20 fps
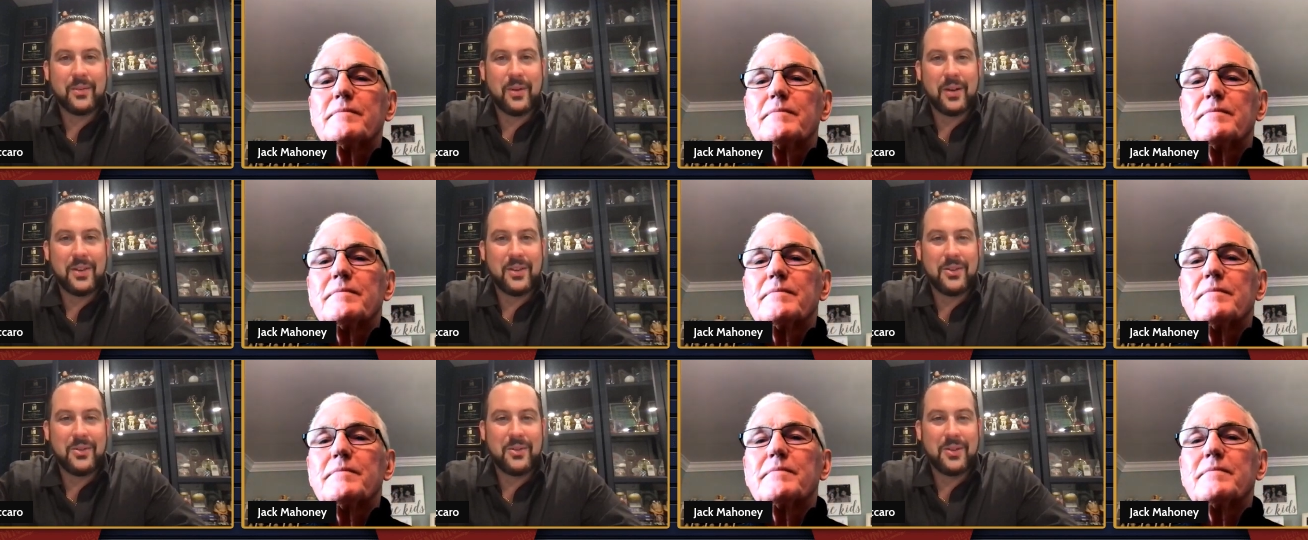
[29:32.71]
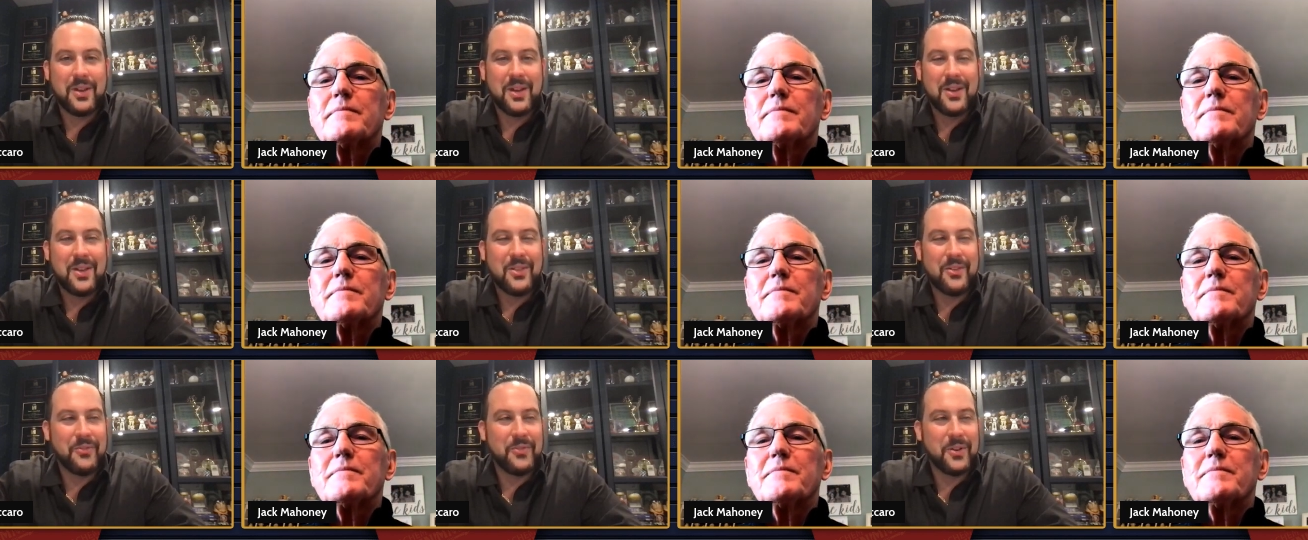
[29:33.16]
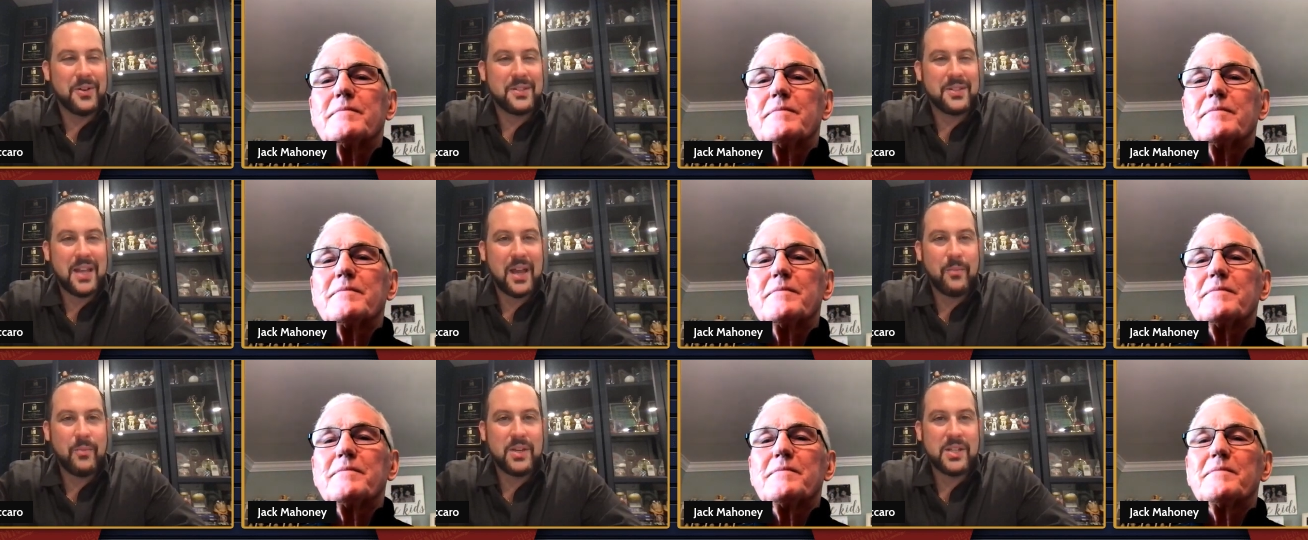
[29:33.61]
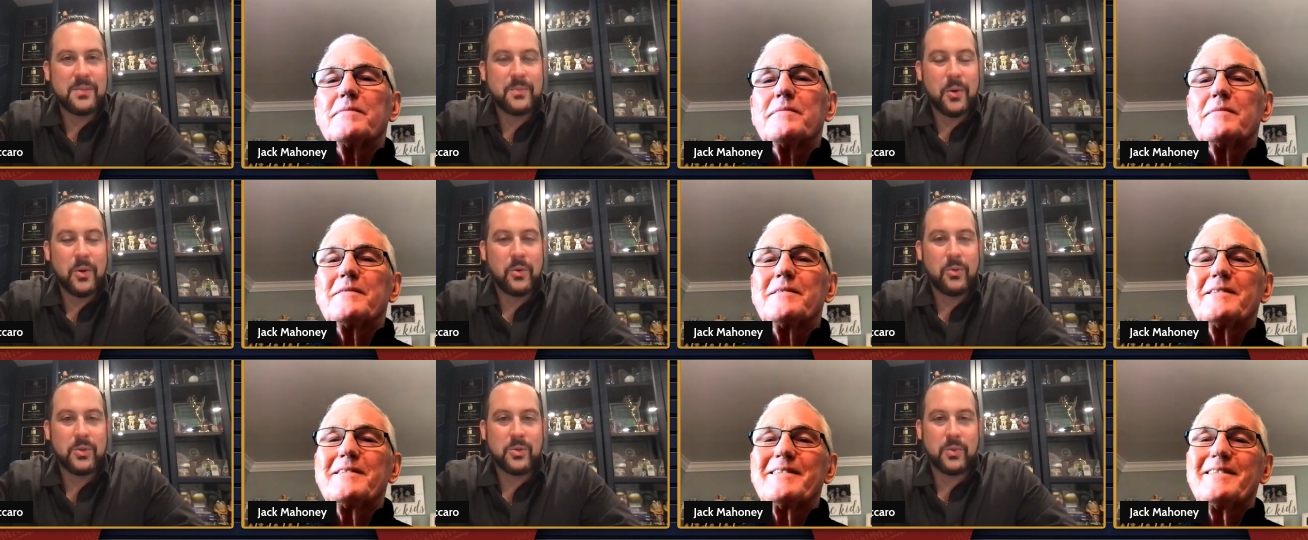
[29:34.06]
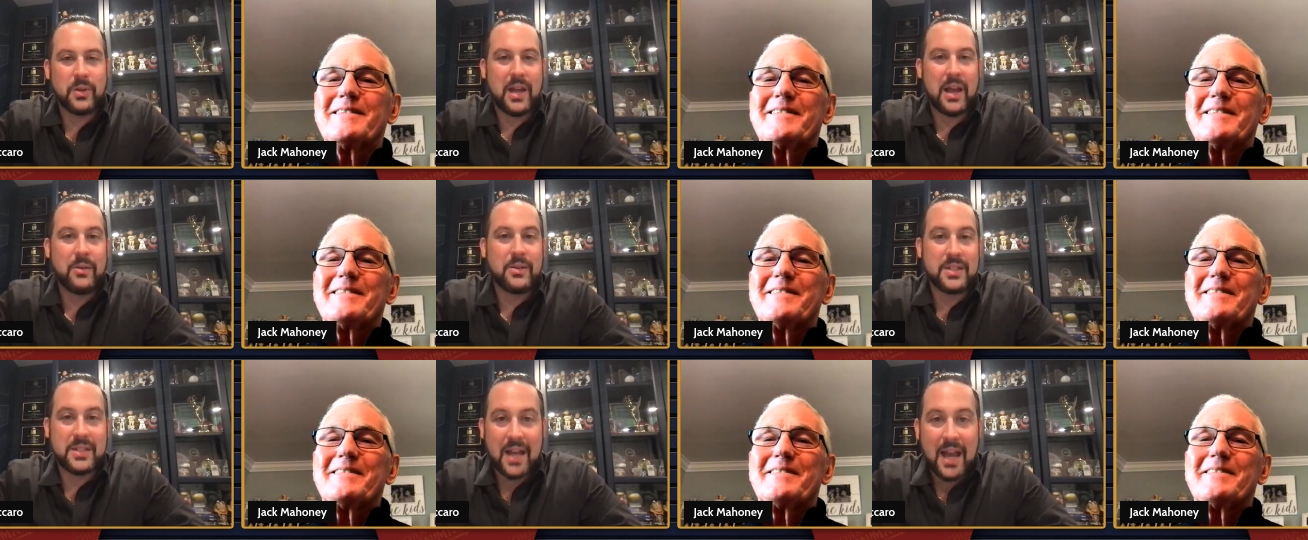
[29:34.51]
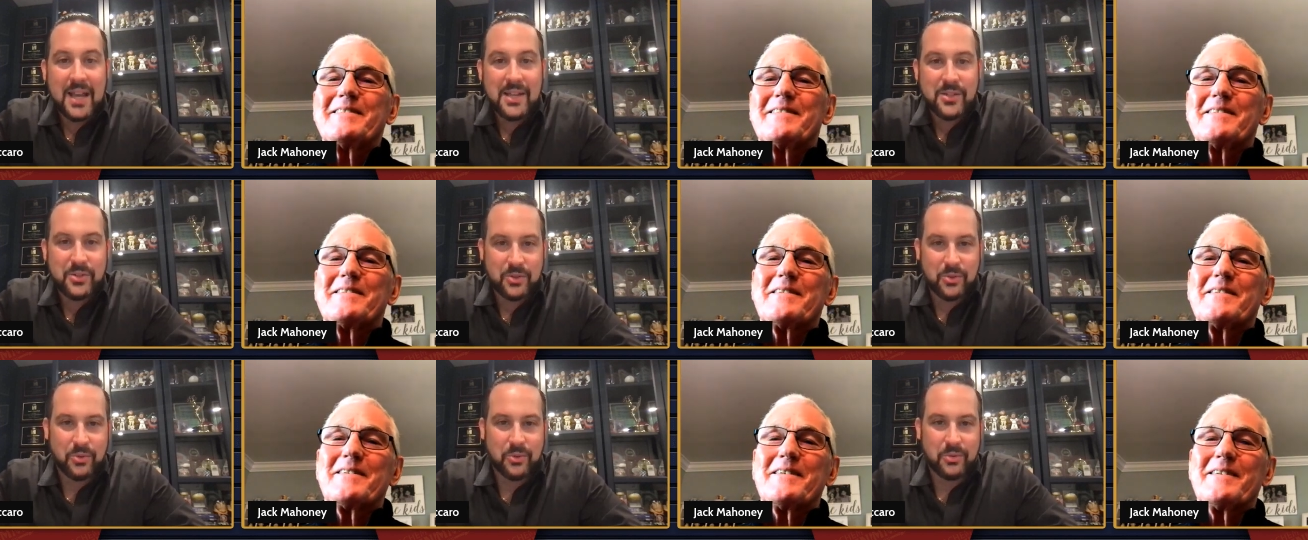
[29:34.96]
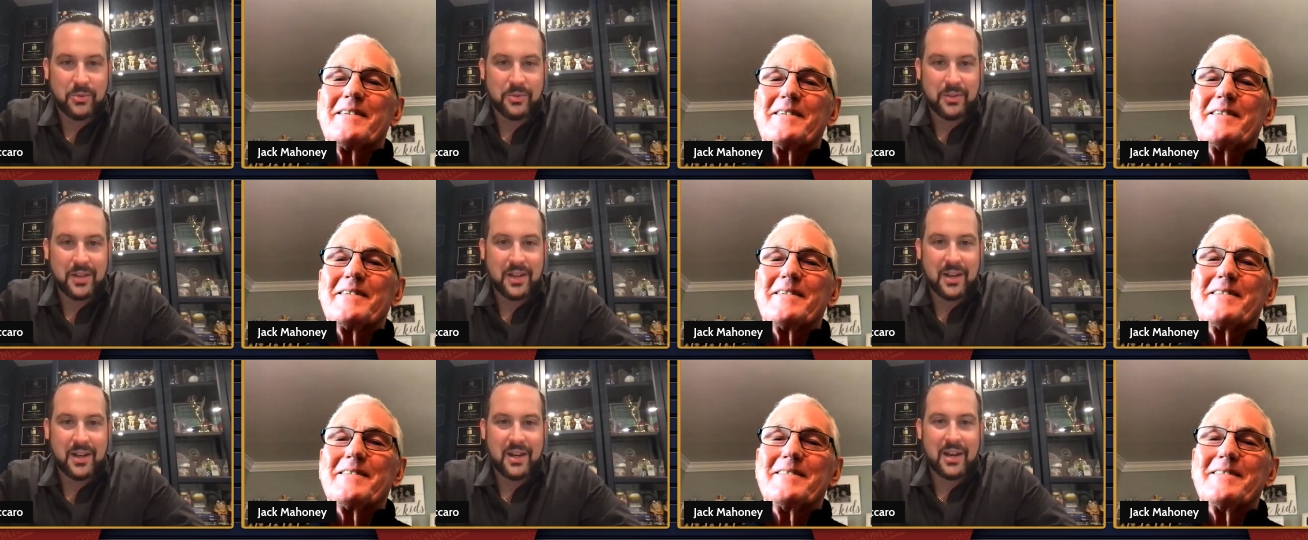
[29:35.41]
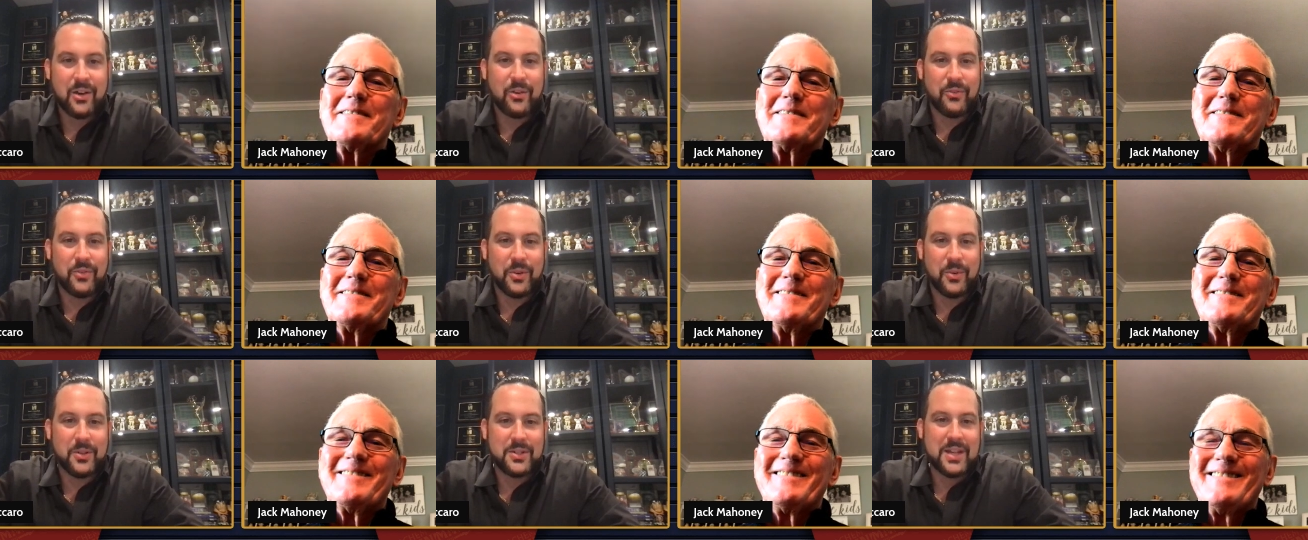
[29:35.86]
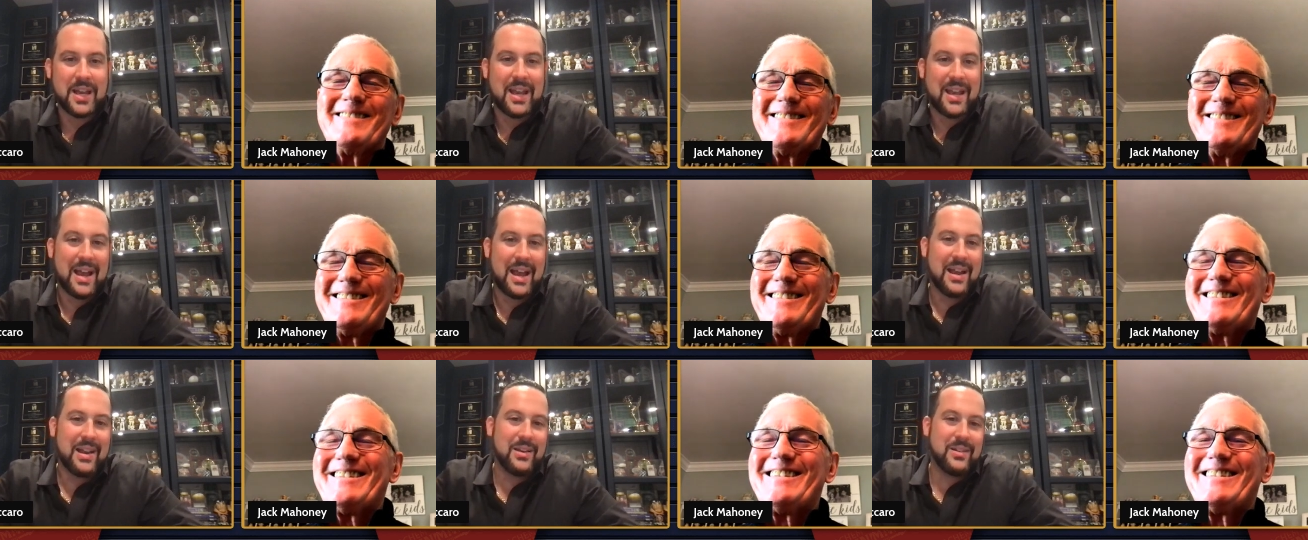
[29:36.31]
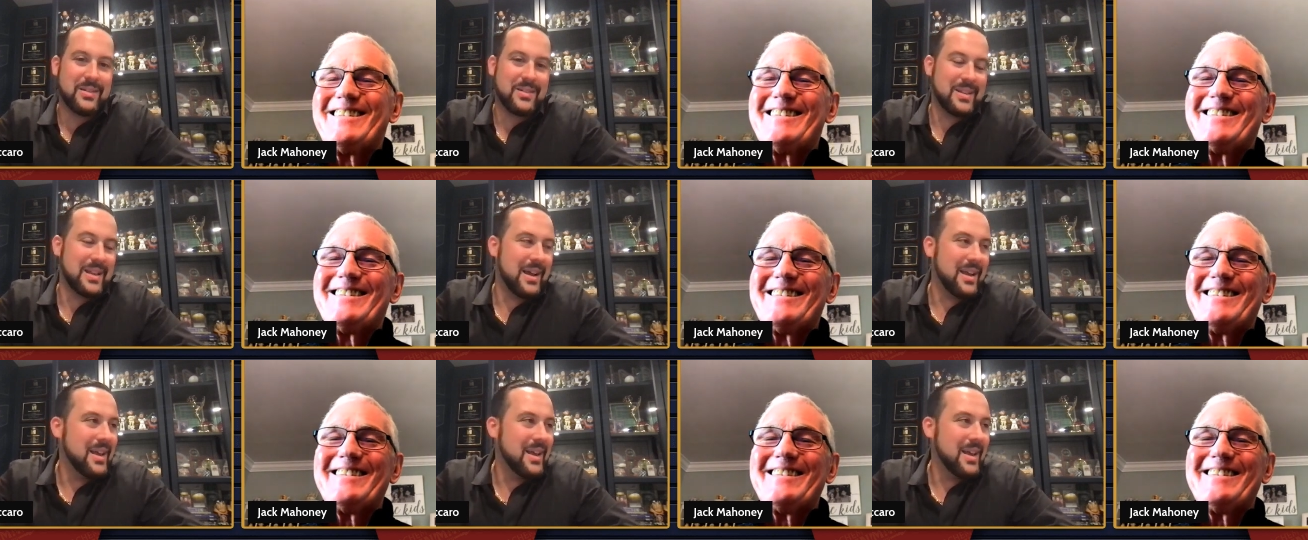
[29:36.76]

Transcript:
Speaker 1: You, the first time we spoke was when I was in high school in an interview, which I, I